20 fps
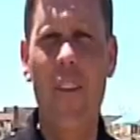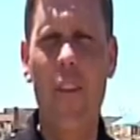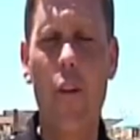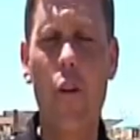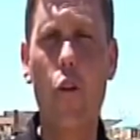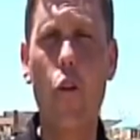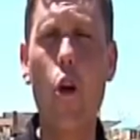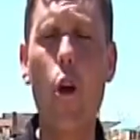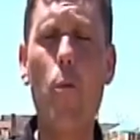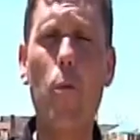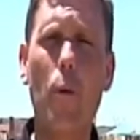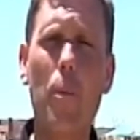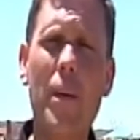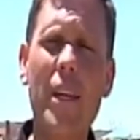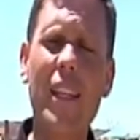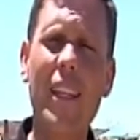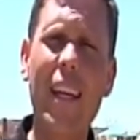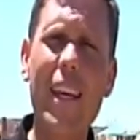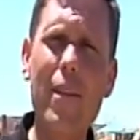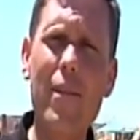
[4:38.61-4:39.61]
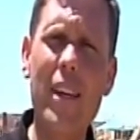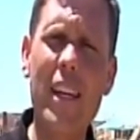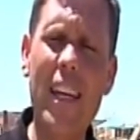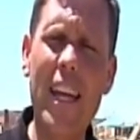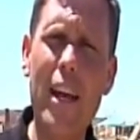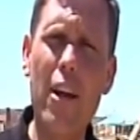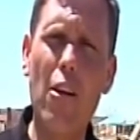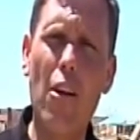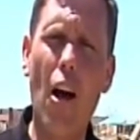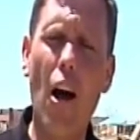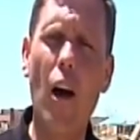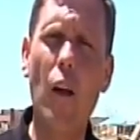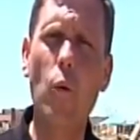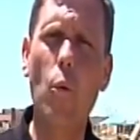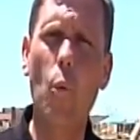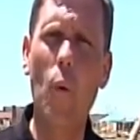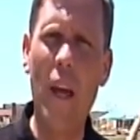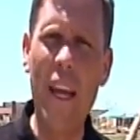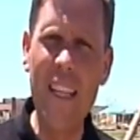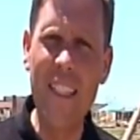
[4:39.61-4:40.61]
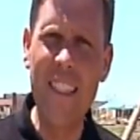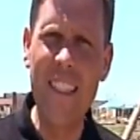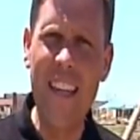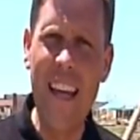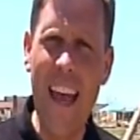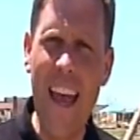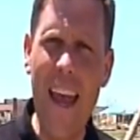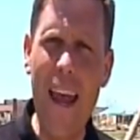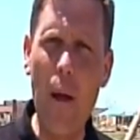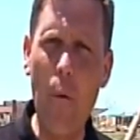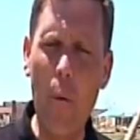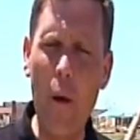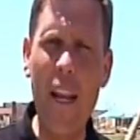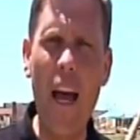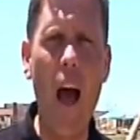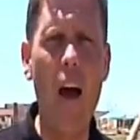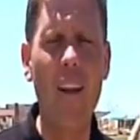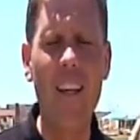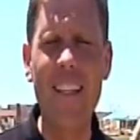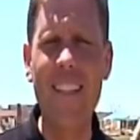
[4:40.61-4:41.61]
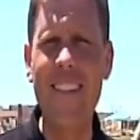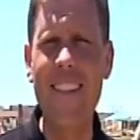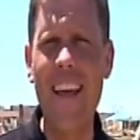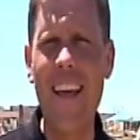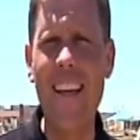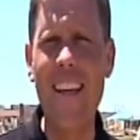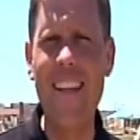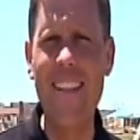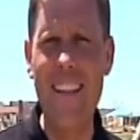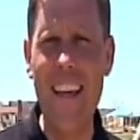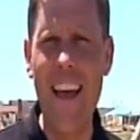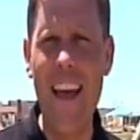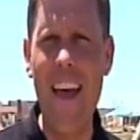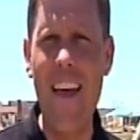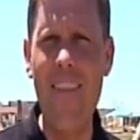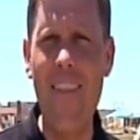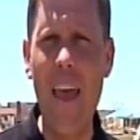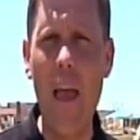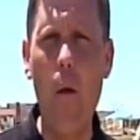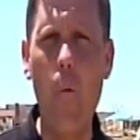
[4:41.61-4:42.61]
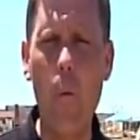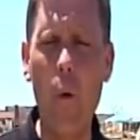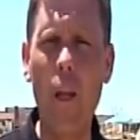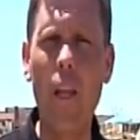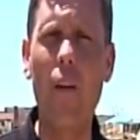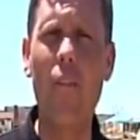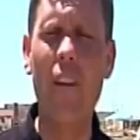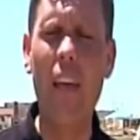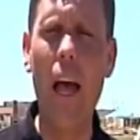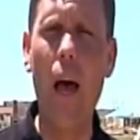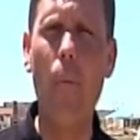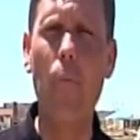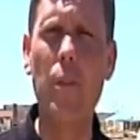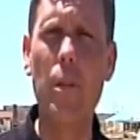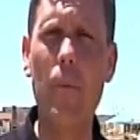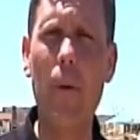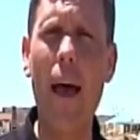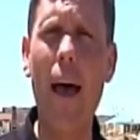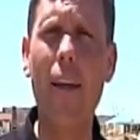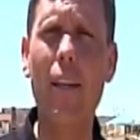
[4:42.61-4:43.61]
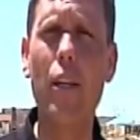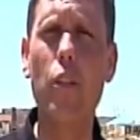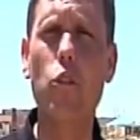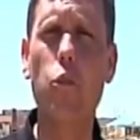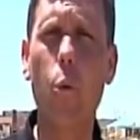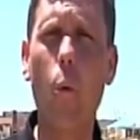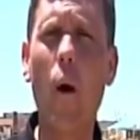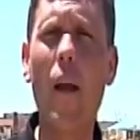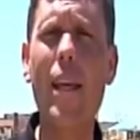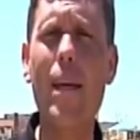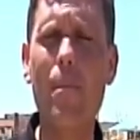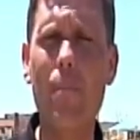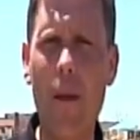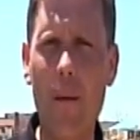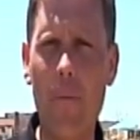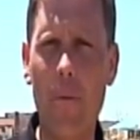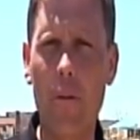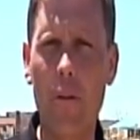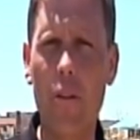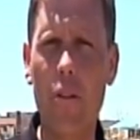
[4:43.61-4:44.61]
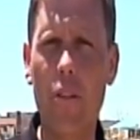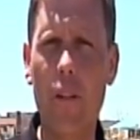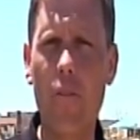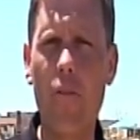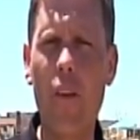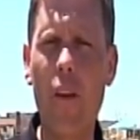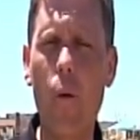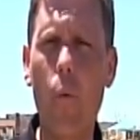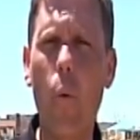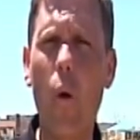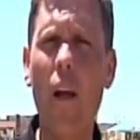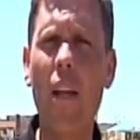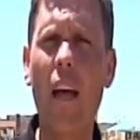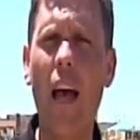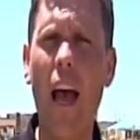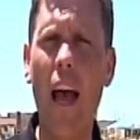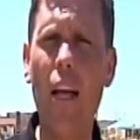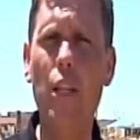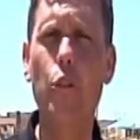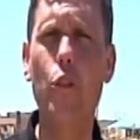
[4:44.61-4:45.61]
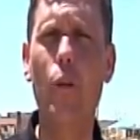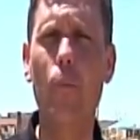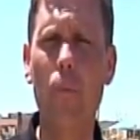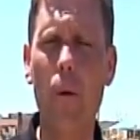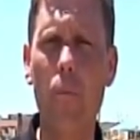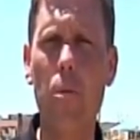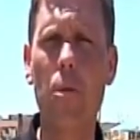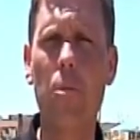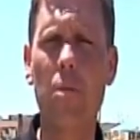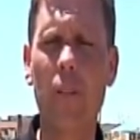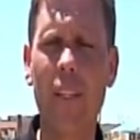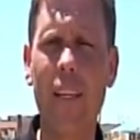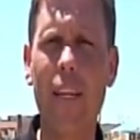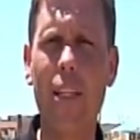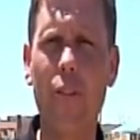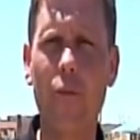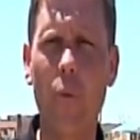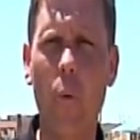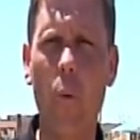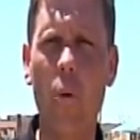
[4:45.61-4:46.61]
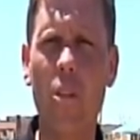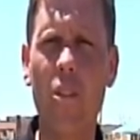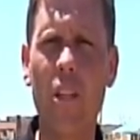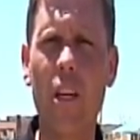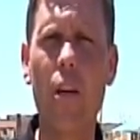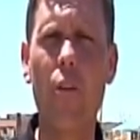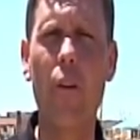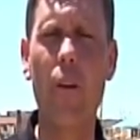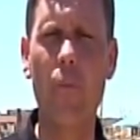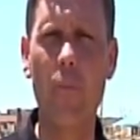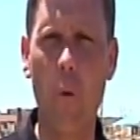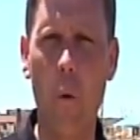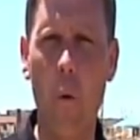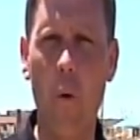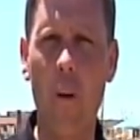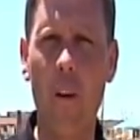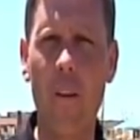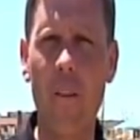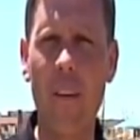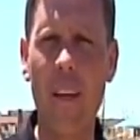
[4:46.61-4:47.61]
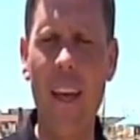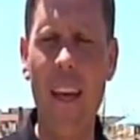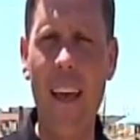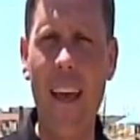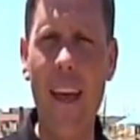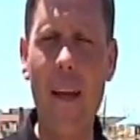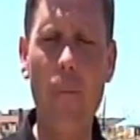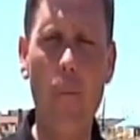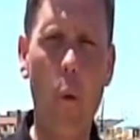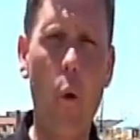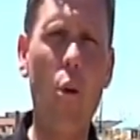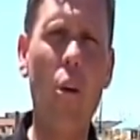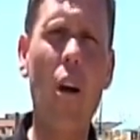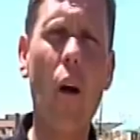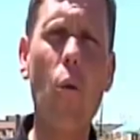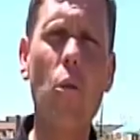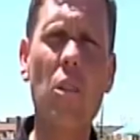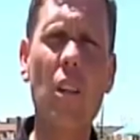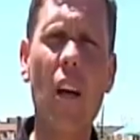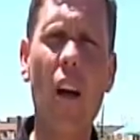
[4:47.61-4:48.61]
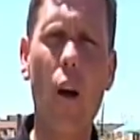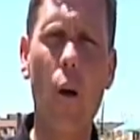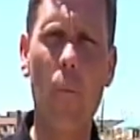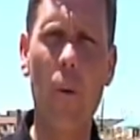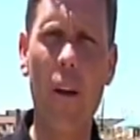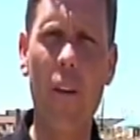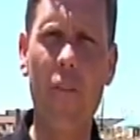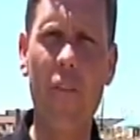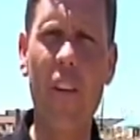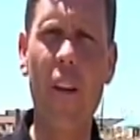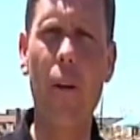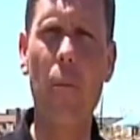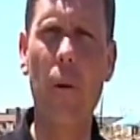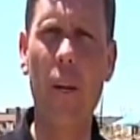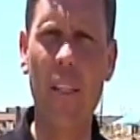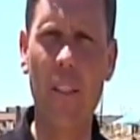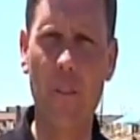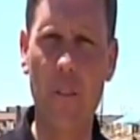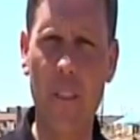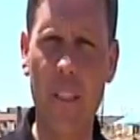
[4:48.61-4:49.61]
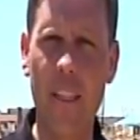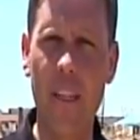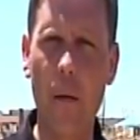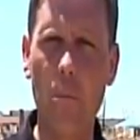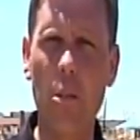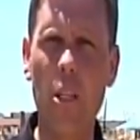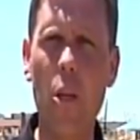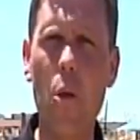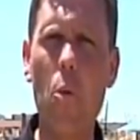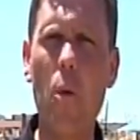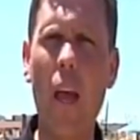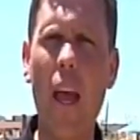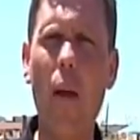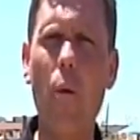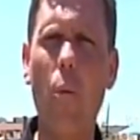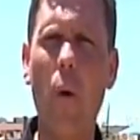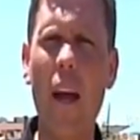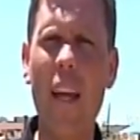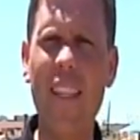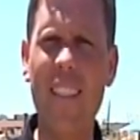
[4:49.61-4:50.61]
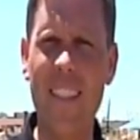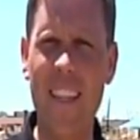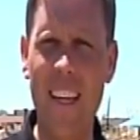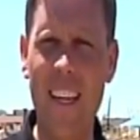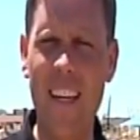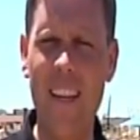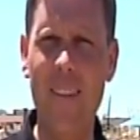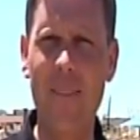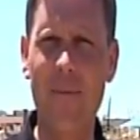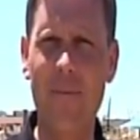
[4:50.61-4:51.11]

The group will be leaving here on Wednesday. When all is said and done, they will have helped about 20 members of the 100 member police force here in Moore. In Moore, Oklahoma, Phil Pendleton, WKYT.